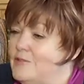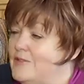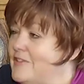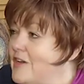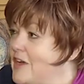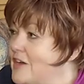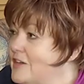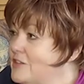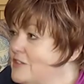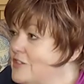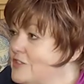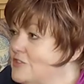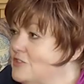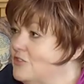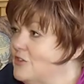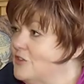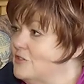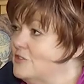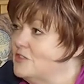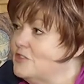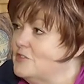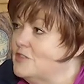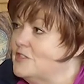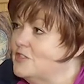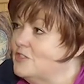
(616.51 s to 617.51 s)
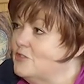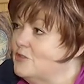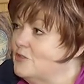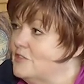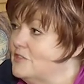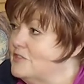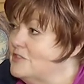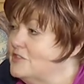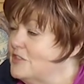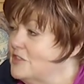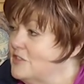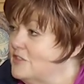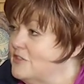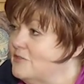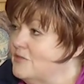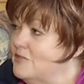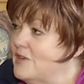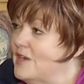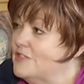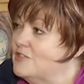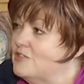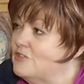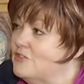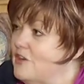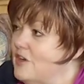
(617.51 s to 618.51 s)
We've got good grocery stores and good
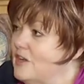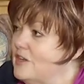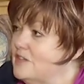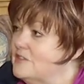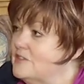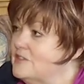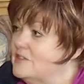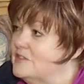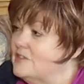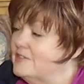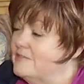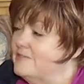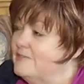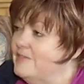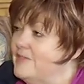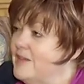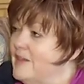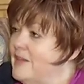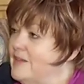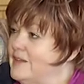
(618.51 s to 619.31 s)
restaurants, and